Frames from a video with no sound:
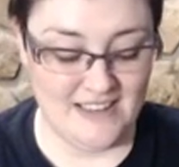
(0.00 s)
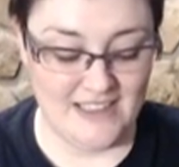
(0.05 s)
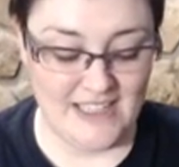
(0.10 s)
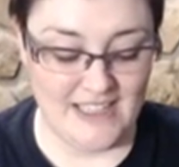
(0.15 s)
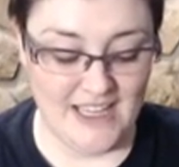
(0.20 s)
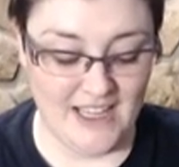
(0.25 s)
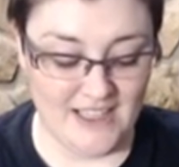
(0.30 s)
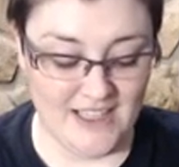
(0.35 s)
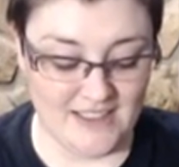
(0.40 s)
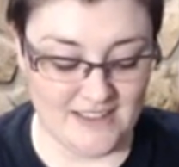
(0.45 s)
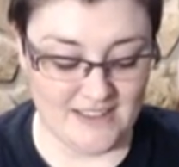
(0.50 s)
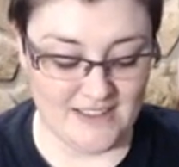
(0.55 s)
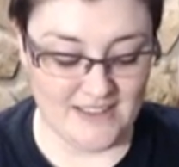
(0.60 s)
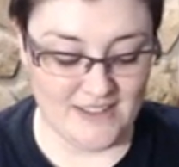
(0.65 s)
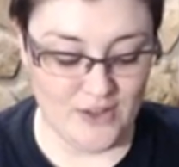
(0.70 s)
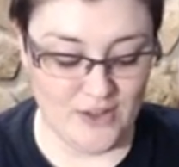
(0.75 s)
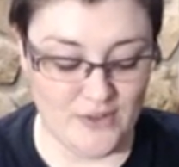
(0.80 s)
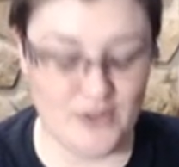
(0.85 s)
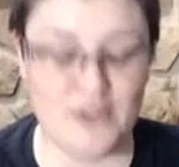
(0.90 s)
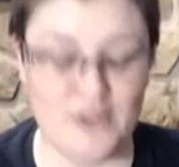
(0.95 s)
Yeah,
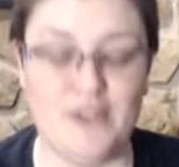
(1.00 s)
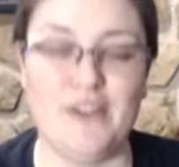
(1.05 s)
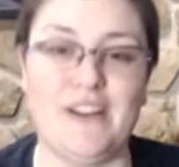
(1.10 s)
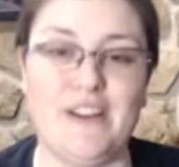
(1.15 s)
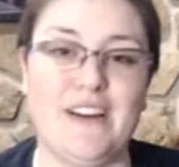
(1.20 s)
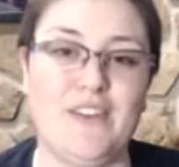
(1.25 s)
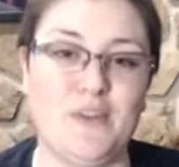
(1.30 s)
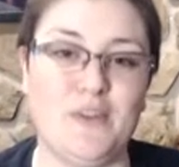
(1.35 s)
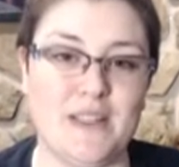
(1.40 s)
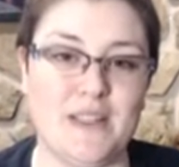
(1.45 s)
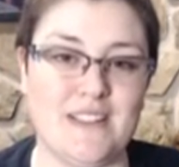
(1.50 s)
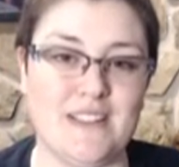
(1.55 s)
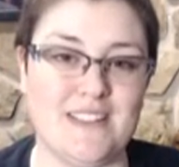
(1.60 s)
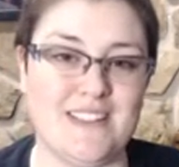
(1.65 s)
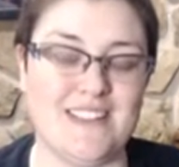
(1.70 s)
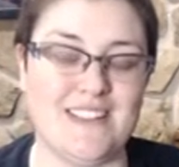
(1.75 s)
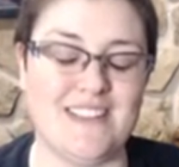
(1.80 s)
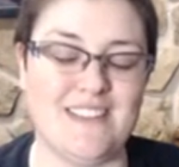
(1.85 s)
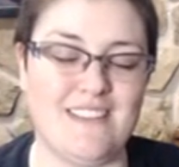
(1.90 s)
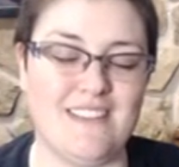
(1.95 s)
overthrowing governments.
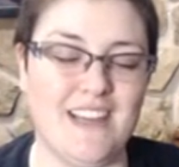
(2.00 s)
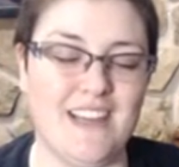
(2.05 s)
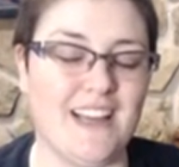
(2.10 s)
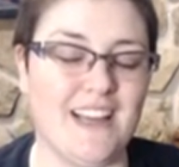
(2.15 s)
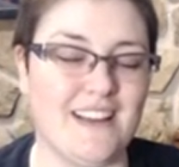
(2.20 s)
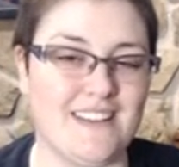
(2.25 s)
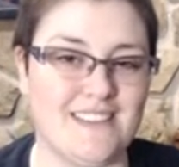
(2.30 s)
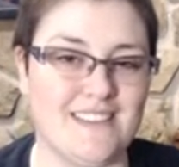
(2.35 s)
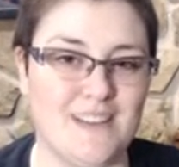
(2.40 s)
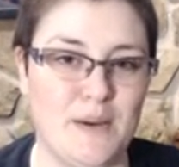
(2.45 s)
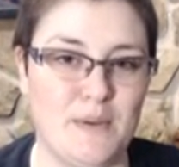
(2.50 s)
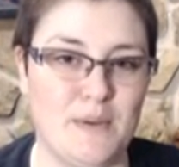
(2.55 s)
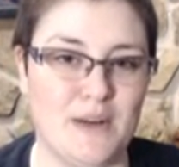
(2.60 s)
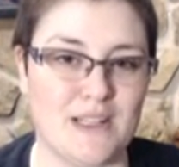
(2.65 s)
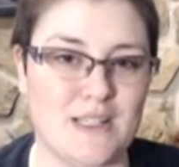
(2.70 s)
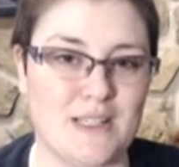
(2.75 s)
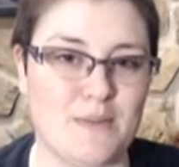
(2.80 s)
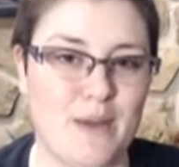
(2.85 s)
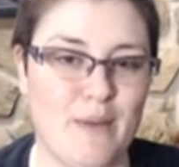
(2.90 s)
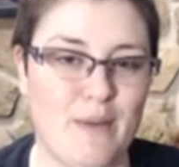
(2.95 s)
It's a thing
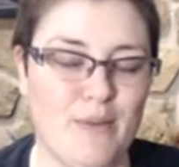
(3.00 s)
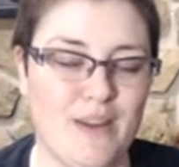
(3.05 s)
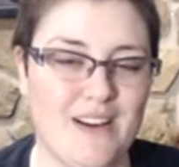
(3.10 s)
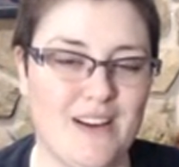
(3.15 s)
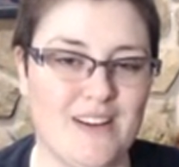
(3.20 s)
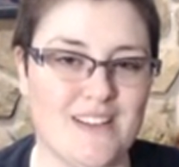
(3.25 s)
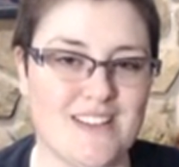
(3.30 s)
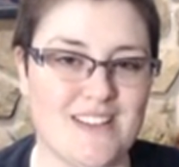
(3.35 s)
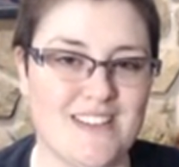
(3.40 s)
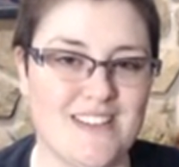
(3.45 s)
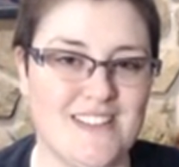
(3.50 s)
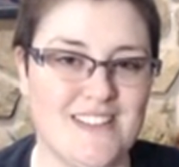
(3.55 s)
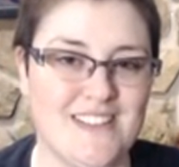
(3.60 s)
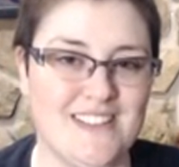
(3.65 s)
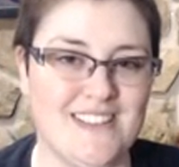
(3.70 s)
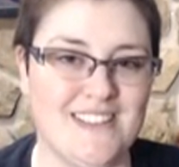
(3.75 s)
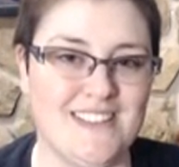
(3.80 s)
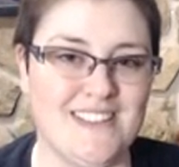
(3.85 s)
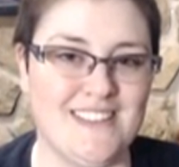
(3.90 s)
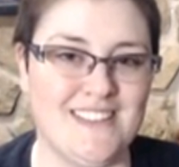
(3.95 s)
amongst my players.
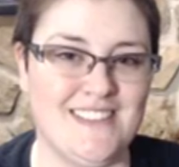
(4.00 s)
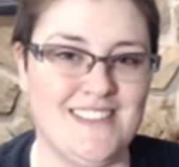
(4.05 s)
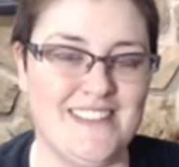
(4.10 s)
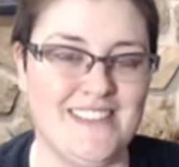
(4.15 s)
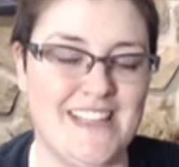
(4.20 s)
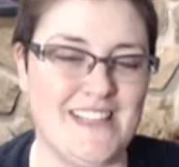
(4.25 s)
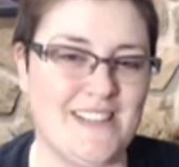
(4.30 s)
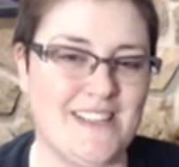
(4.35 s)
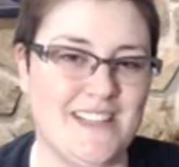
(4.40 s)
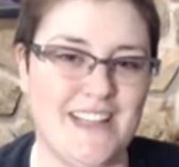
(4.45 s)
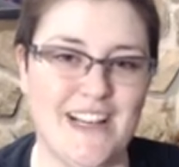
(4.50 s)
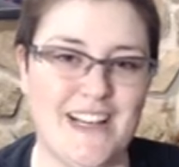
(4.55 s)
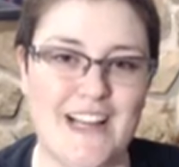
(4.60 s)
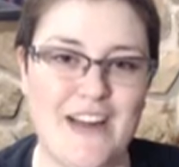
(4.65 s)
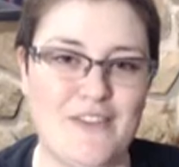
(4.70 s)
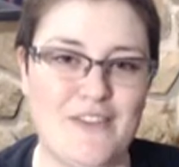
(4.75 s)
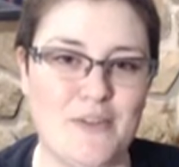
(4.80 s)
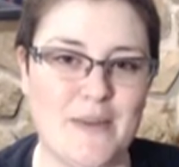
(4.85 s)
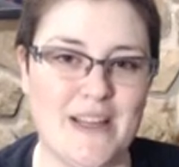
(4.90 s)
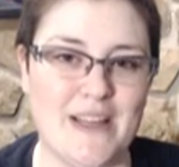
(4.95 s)
They see a
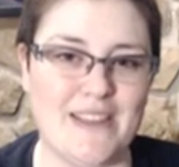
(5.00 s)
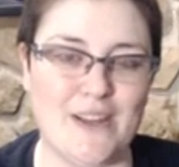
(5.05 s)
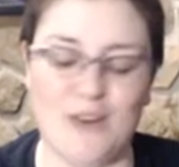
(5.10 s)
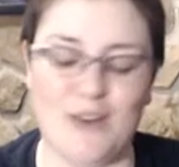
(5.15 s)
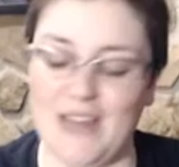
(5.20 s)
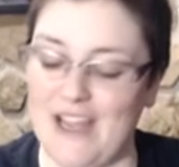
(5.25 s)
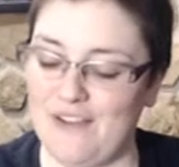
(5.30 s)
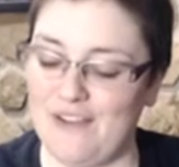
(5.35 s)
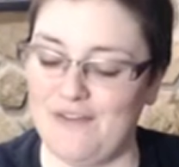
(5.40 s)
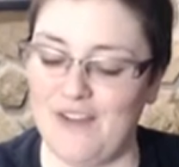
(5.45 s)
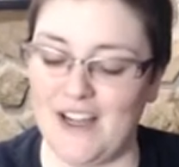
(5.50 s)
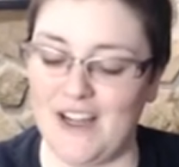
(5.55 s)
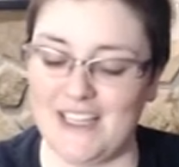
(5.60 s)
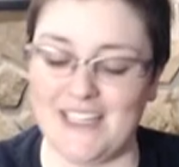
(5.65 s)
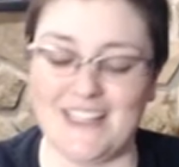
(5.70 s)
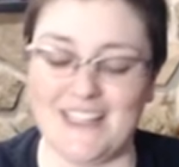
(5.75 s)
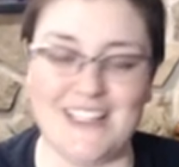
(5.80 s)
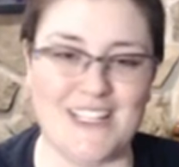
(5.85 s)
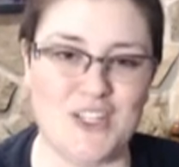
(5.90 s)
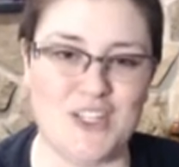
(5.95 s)
government and they're like, fuck
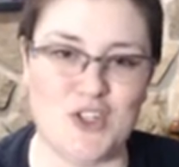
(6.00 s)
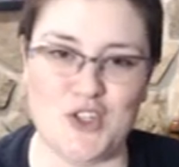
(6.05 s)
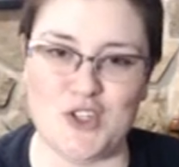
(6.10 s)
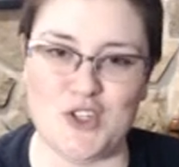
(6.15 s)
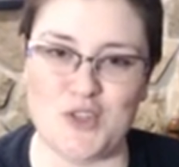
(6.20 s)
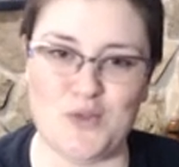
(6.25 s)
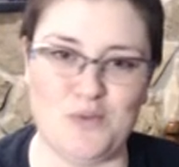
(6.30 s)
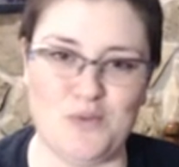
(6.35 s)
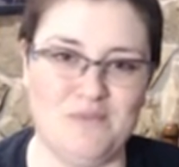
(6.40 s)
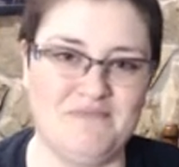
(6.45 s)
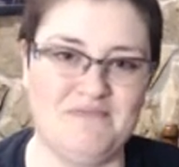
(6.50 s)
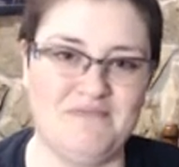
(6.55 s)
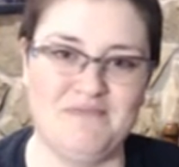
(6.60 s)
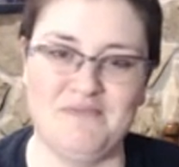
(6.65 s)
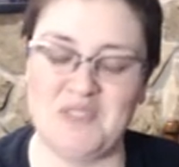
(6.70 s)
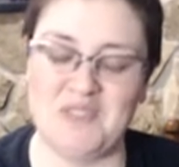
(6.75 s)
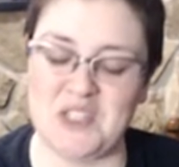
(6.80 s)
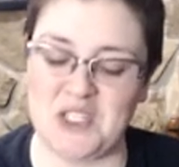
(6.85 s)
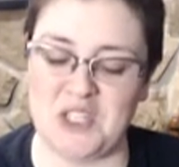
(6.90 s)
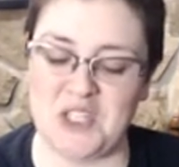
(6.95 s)
it, let's just
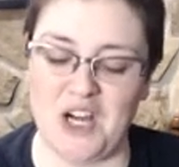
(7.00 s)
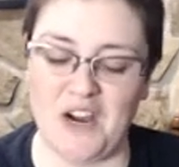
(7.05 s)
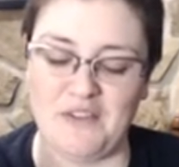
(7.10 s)
start.